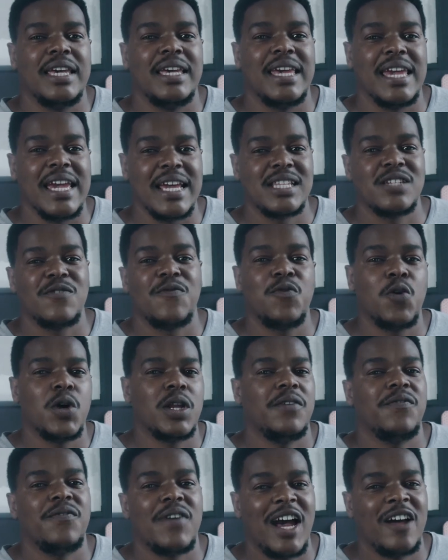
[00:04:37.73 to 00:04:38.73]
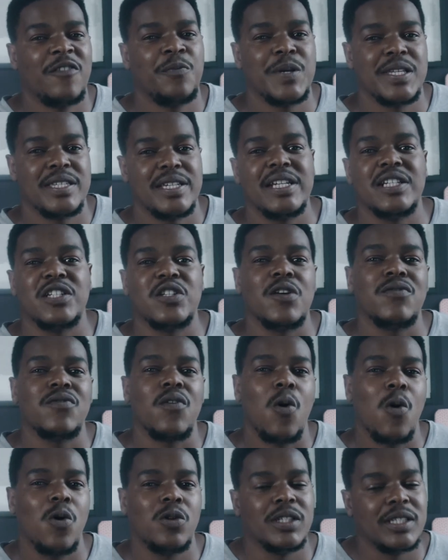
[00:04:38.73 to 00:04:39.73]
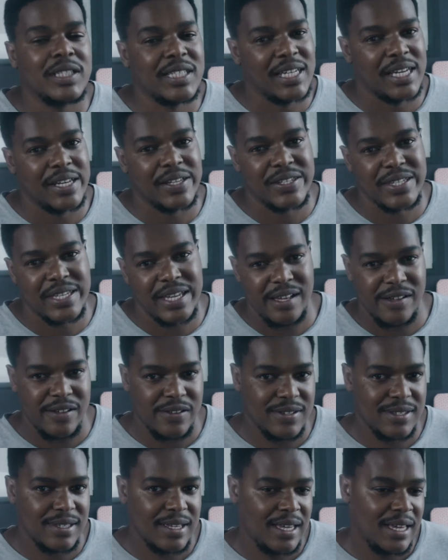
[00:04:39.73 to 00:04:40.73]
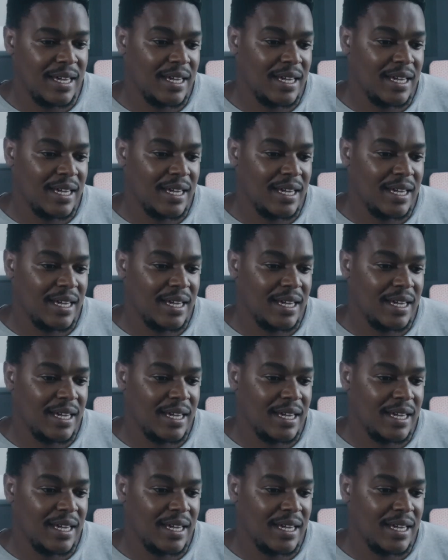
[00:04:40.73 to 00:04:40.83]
get 45% of all the ticket sales.